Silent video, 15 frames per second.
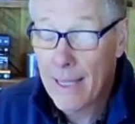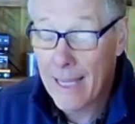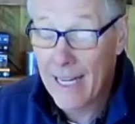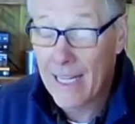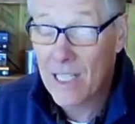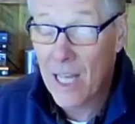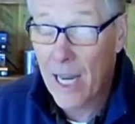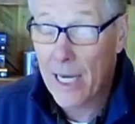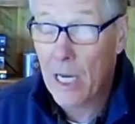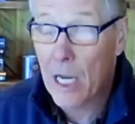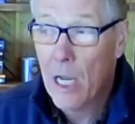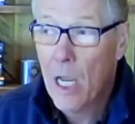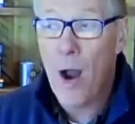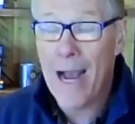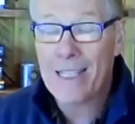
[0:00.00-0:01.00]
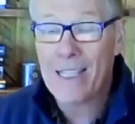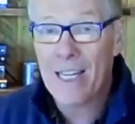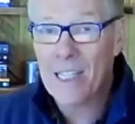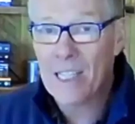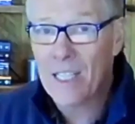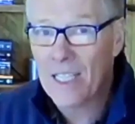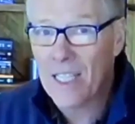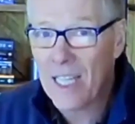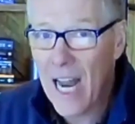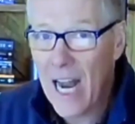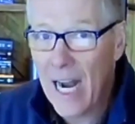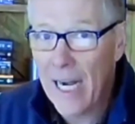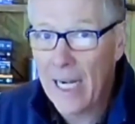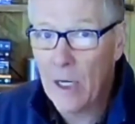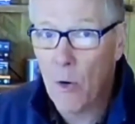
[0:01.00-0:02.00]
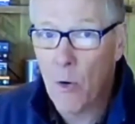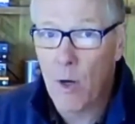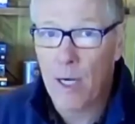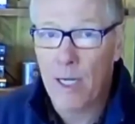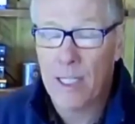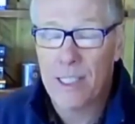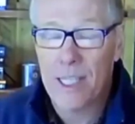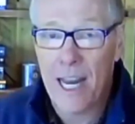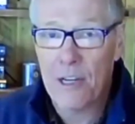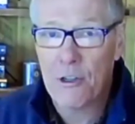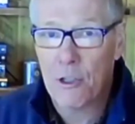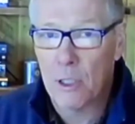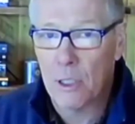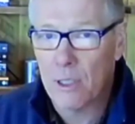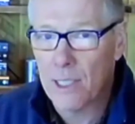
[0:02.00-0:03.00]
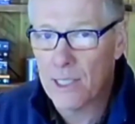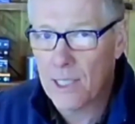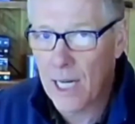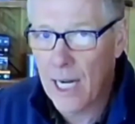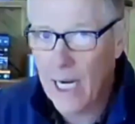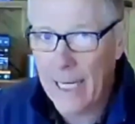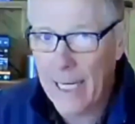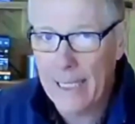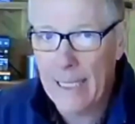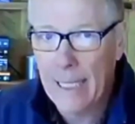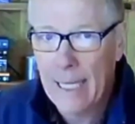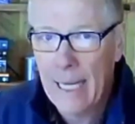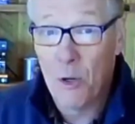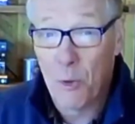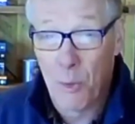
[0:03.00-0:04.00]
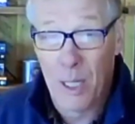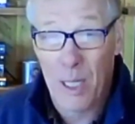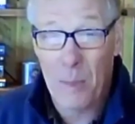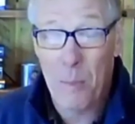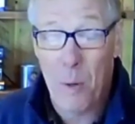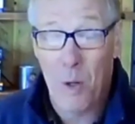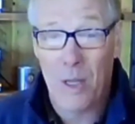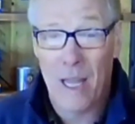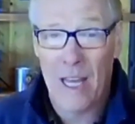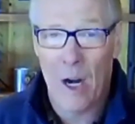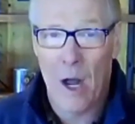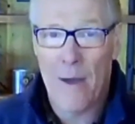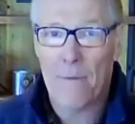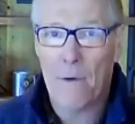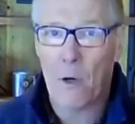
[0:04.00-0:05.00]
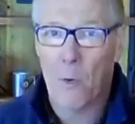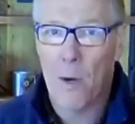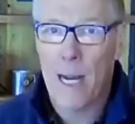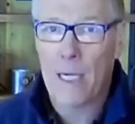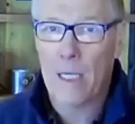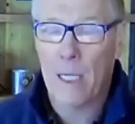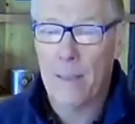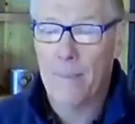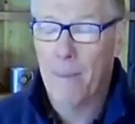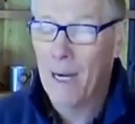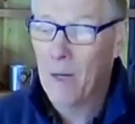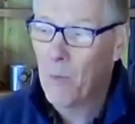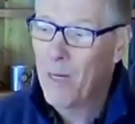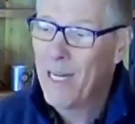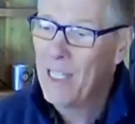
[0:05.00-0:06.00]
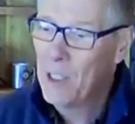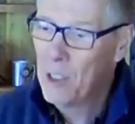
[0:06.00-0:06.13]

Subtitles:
things like process design, organizational design, to really pull that off correctly. But we